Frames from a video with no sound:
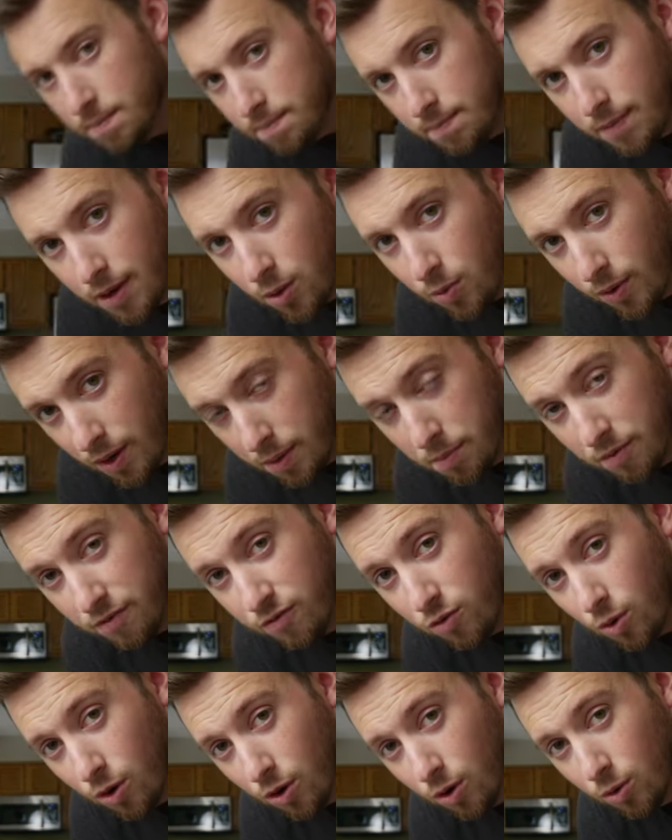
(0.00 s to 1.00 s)
By the way,
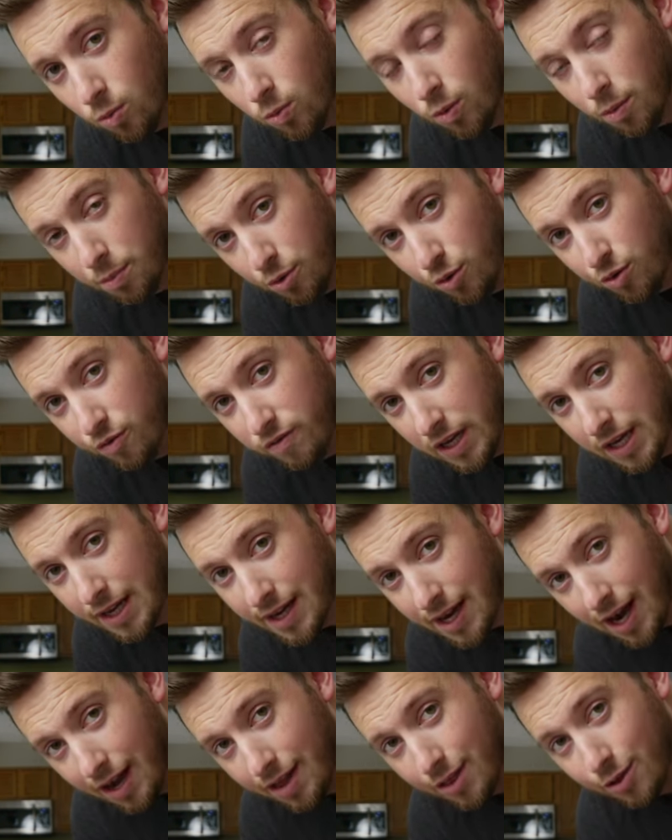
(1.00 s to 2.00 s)
before
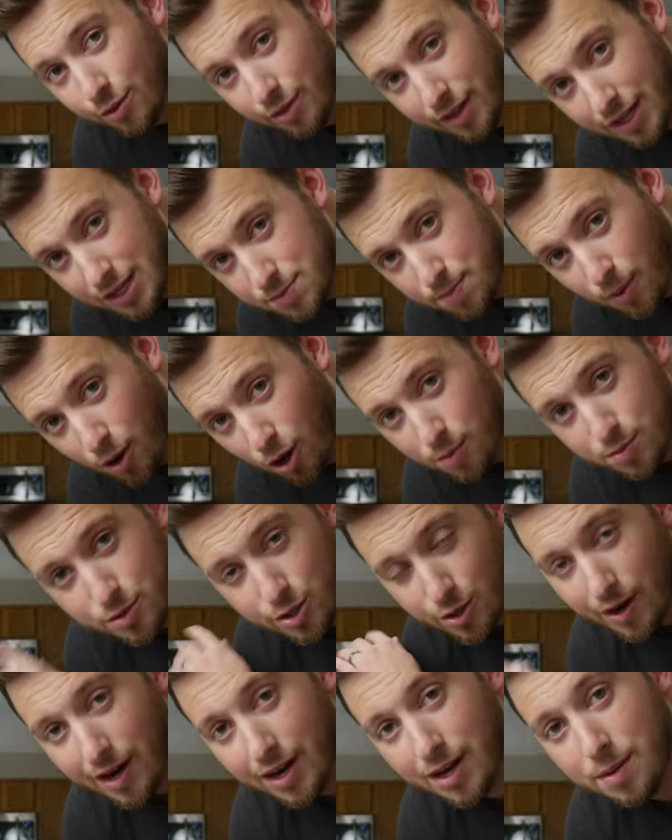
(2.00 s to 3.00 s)
removing either these bulbs
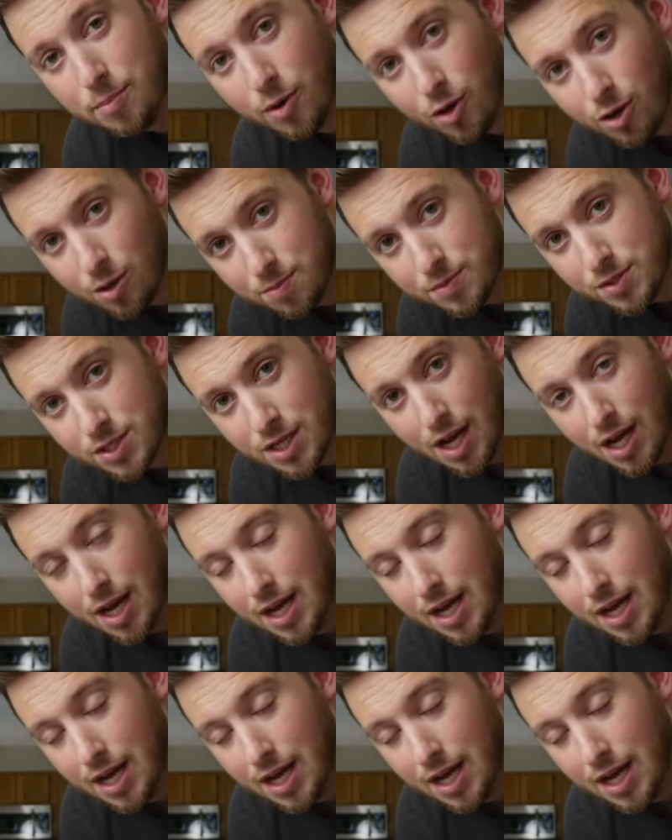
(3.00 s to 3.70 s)
or any bulbs,